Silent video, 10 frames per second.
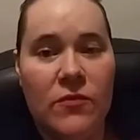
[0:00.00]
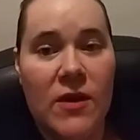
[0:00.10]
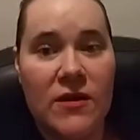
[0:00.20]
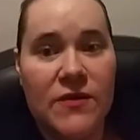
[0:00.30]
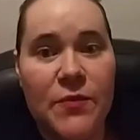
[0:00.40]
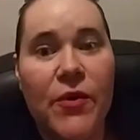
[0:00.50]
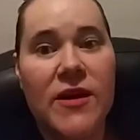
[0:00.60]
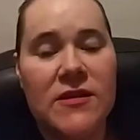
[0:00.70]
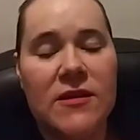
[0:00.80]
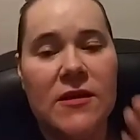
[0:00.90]

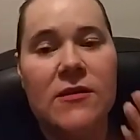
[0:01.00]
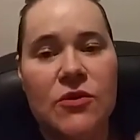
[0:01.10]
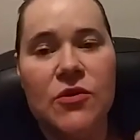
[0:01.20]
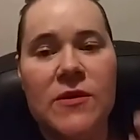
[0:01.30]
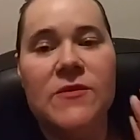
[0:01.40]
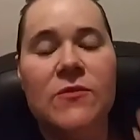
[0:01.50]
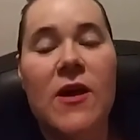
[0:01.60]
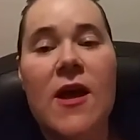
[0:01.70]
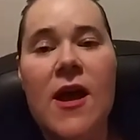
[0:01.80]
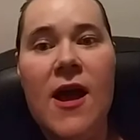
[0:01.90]
express like the dreams
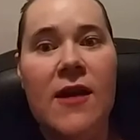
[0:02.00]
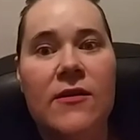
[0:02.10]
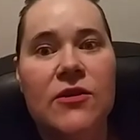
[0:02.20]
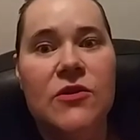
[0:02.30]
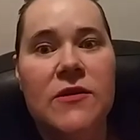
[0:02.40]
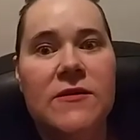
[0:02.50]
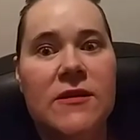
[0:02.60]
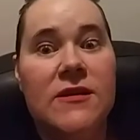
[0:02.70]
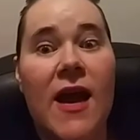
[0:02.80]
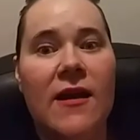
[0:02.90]
of, and their dreams
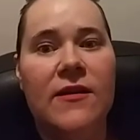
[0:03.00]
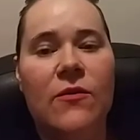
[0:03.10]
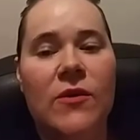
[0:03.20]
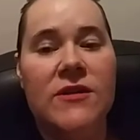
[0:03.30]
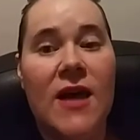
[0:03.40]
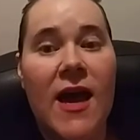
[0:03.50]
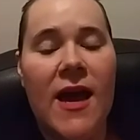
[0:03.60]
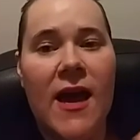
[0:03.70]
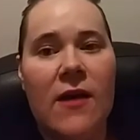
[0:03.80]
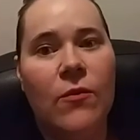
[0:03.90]
exactly the ones I
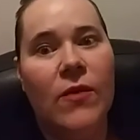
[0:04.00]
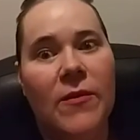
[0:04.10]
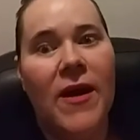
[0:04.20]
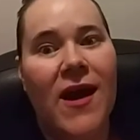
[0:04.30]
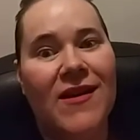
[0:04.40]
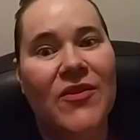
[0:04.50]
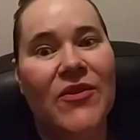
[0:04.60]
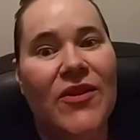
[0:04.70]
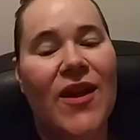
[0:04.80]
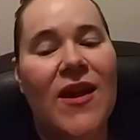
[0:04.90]
had way back in the
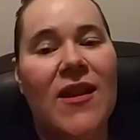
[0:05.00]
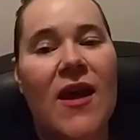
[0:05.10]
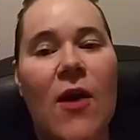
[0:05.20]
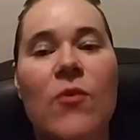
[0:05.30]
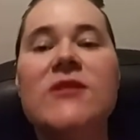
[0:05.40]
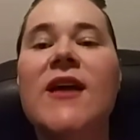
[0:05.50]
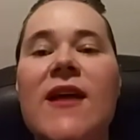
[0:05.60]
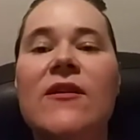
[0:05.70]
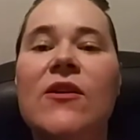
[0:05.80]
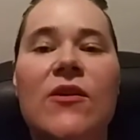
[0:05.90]
day, and I wish I
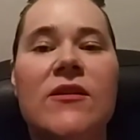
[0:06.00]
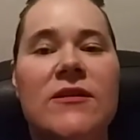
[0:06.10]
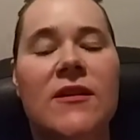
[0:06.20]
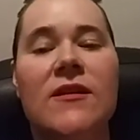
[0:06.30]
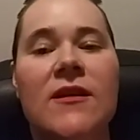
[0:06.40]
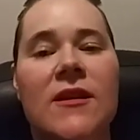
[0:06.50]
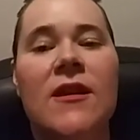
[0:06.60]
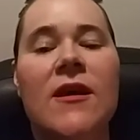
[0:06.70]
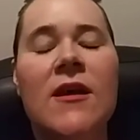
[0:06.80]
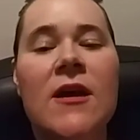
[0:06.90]
had the courage like they
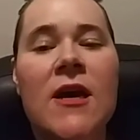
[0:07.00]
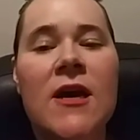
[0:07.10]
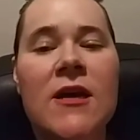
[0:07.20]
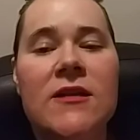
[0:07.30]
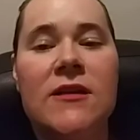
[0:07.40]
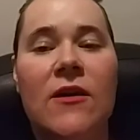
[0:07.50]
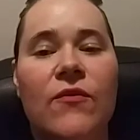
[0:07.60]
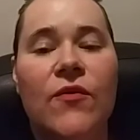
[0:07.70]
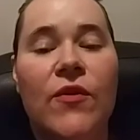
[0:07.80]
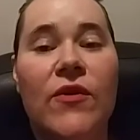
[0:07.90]
did to come
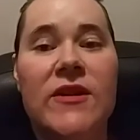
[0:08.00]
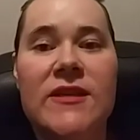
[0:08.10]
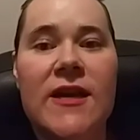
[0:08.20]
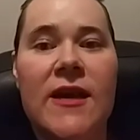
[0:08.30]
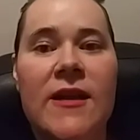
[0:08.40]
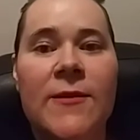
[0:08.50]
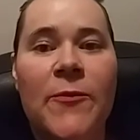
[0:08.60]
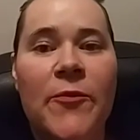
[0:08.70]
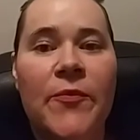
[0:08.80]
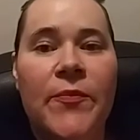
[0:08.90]
forth and say it.
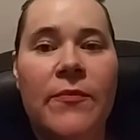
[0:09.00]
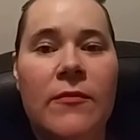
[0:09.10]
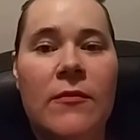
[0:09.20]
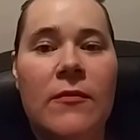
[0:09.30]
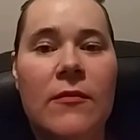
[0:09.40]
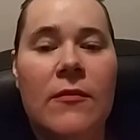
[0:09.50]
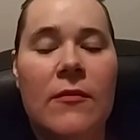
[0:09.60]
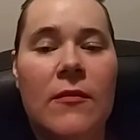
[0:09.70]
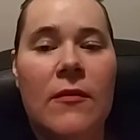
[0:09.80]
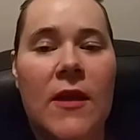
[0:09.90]

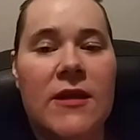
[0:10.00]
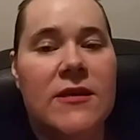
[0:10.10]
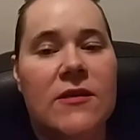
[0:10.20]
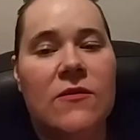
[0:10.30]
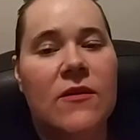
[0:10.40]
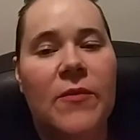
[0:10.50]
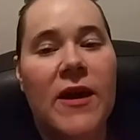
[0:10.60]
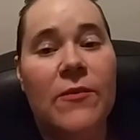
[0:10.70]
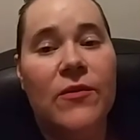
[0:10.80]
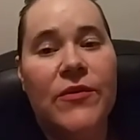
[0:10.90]
That says so in the
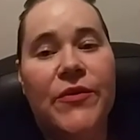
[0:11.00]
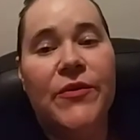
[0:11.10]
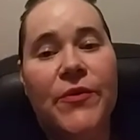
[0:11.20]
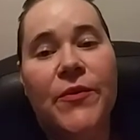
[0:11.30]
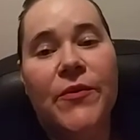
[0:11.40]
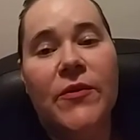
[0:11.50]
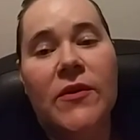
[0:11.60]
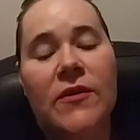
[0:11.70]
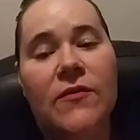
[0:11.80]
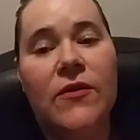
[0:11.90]
Bible too.
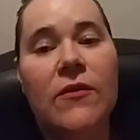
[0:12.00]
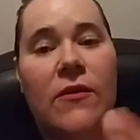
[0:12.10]
If you're a